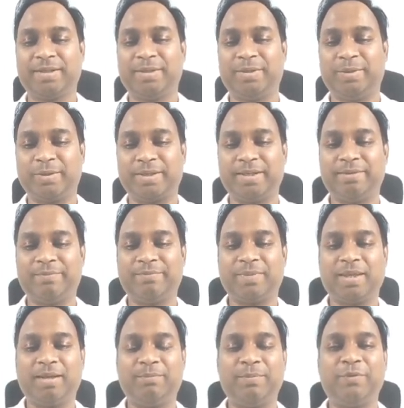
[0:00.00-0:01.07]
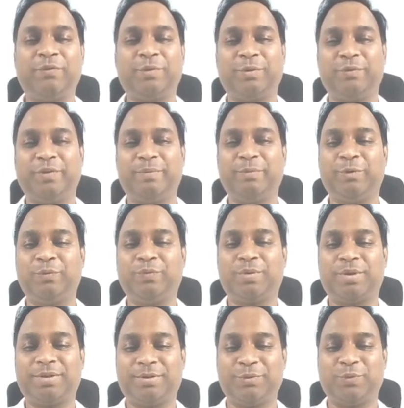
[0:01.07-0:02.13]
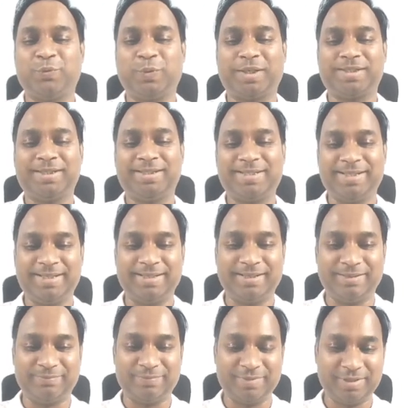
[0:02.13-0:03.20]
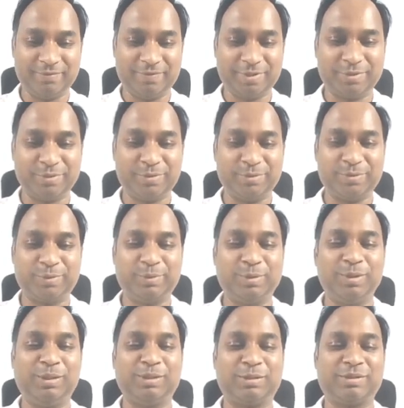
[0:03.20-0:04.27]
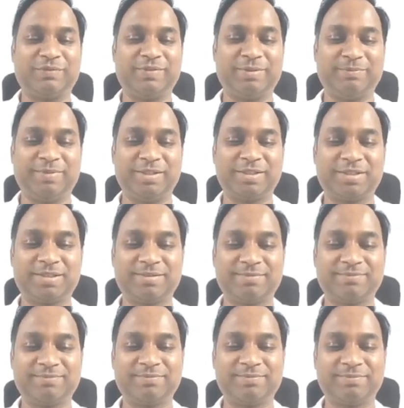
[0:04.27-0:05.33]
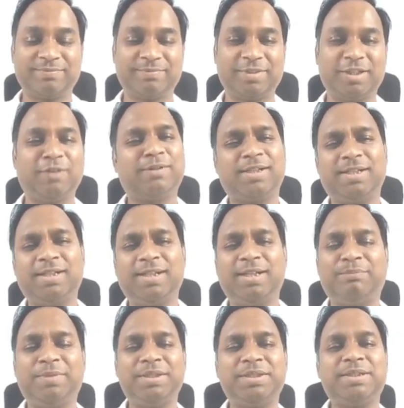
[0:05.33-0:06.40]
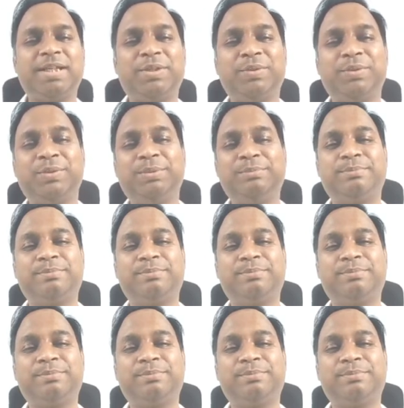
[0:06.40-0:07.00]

Okay, before we move to what is real number, we should know a whole lot of numbers. What are the numbers that you know?